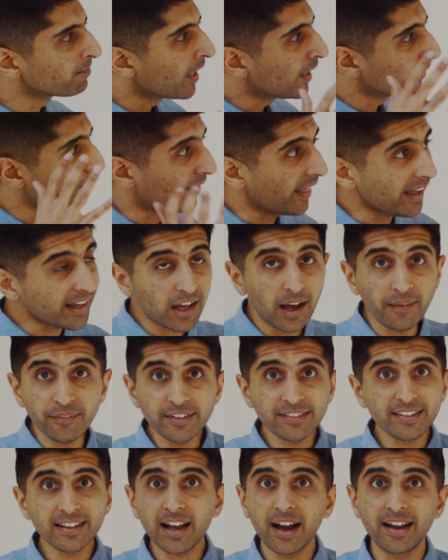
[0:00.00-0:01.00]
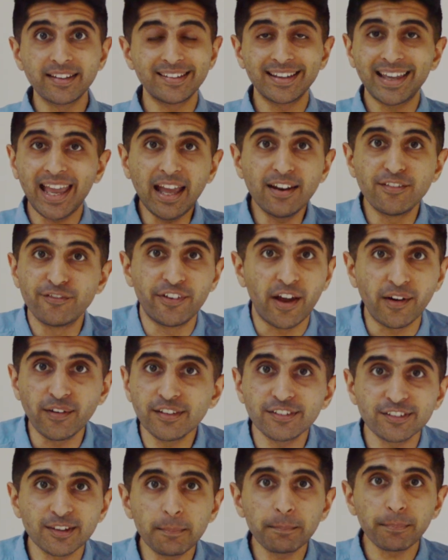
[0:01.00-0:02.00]
So that covers it, guys. Again, very
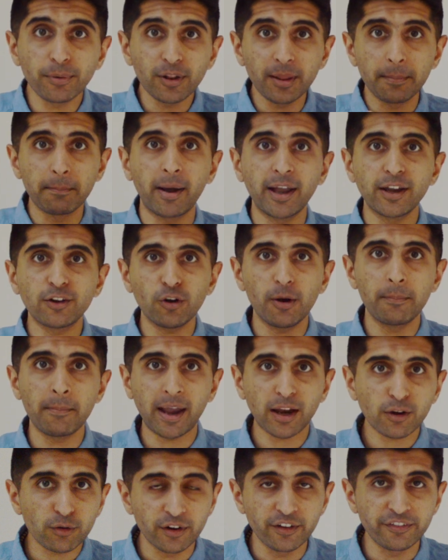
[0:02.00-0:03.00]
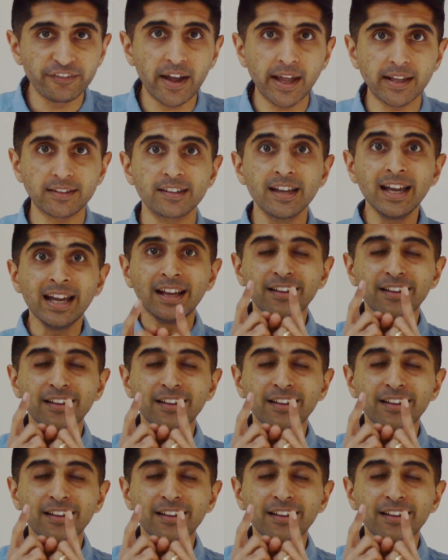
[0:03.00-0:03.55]
simple, the micro and macro effects.